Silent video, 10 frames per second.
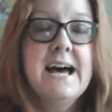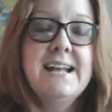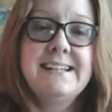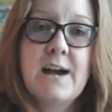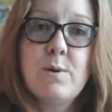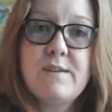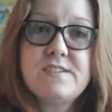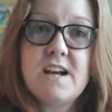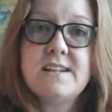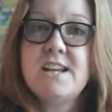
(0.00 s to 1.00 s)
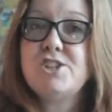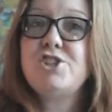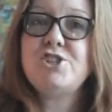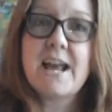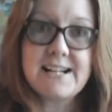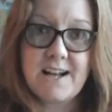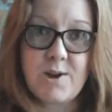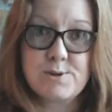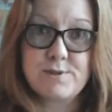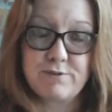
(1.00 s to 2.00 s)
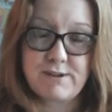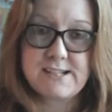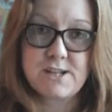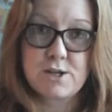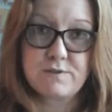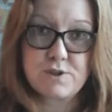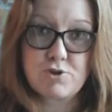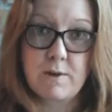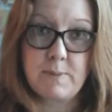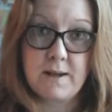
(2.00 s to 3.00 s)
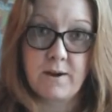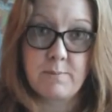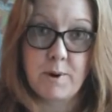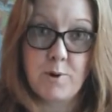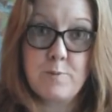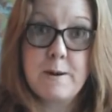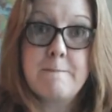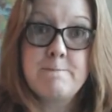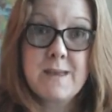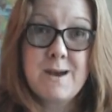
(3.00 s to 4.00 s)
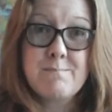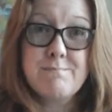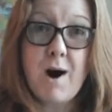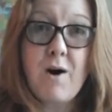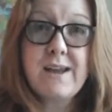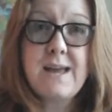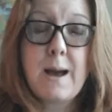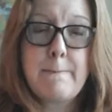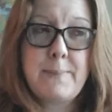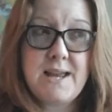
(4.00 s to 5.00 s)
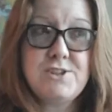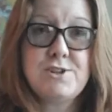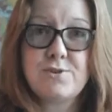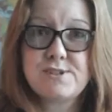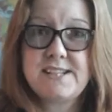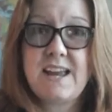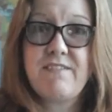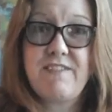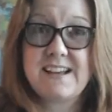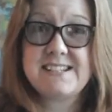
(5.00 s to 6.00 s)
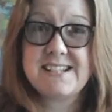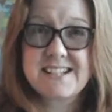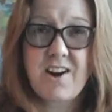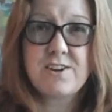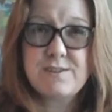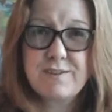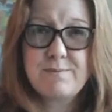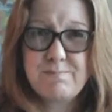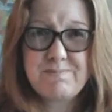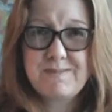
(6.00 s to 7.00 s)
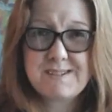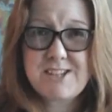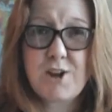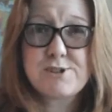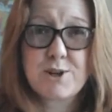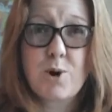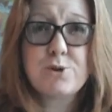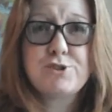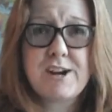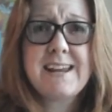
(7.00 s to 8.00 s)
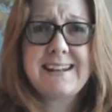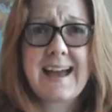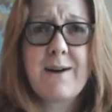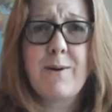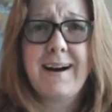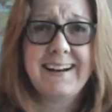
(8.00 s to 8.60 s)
now I've done shed loads of research for Stripy Lightbulb, my opinion on CFS has kind of turned to concrete now.